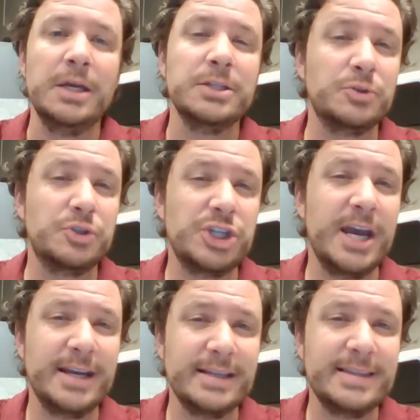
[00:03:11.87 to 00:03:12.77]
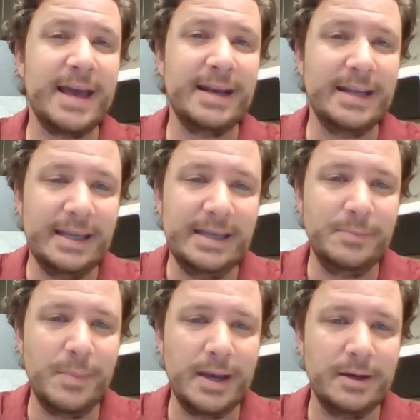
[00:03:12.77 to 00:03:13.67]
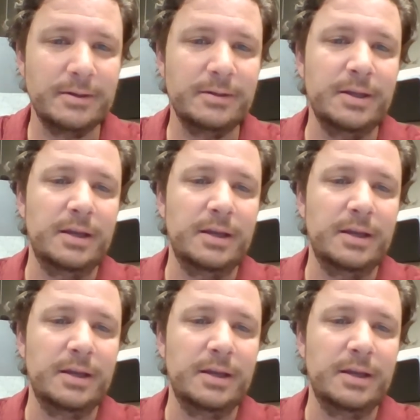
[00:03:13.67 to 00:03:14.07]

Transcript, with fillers: So check that email.